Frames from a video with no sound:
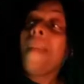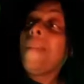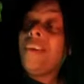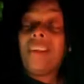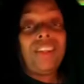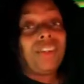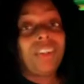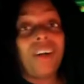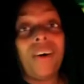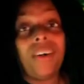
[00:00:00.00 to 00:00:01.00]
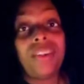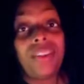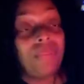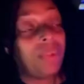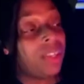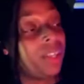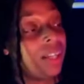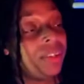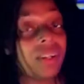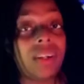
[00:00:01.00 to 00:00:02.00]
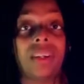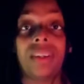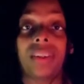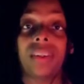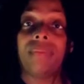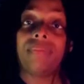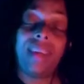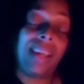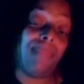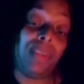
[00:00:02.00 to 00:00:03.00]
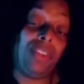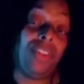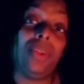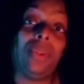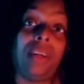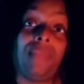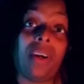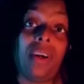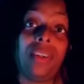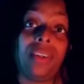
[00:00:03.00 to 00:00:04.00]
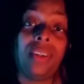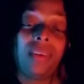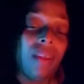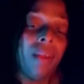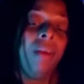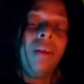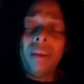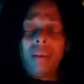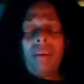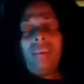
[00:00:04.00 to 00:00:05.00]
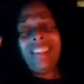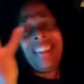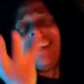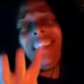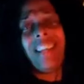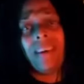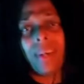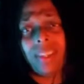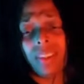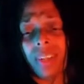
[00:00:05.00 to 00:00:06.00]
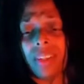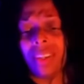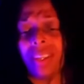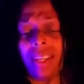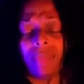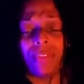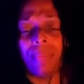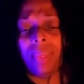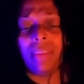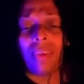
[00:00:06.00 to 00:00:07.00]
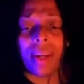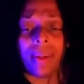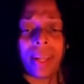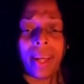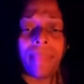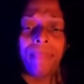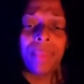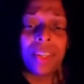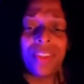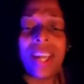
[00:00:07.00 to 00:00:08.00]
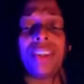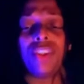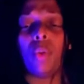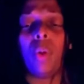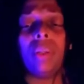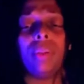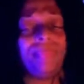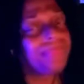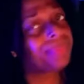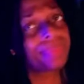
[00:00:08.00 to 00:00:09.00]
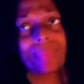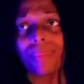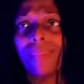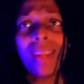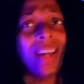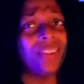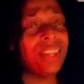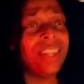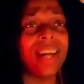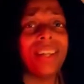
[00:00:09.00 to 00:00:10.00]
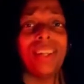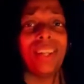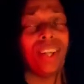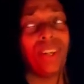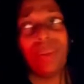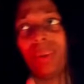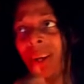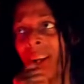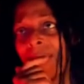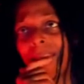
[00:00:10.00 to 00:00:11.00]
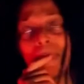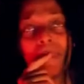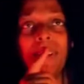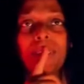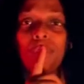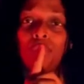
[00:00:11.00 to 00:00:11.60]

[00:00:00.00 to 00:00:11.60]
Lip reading: You like certain cars more than other cars, but you still love cars. It's like that, right? So here's the thing for me, right? Like, status quo, I seen that in the queue, and I'm like,